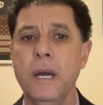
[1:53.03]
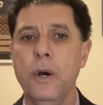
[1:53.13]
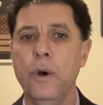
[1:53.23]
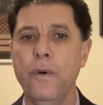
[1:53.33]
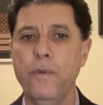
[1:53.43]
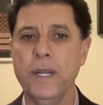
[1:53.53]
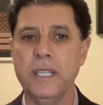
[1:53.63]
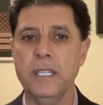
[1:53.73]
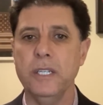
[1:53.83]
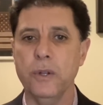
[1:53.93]
of what
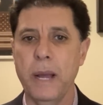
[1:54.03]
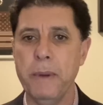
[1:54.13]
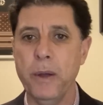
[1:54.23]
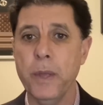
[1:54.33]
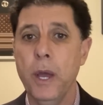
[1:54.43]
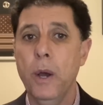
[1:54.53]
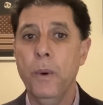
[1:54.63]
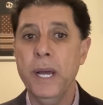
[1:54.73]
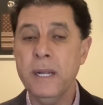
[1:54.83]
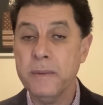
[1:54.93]
this is all about.
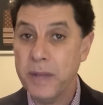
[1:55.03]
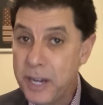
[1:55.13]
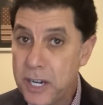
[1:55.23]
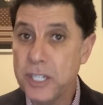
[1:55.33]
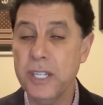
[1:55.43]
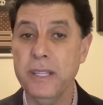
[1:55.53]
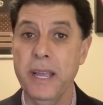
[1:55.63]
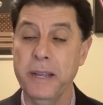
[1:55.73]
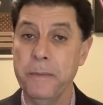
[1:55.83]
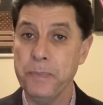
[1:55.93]
Well, here's the
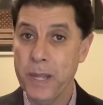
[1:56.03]
thing.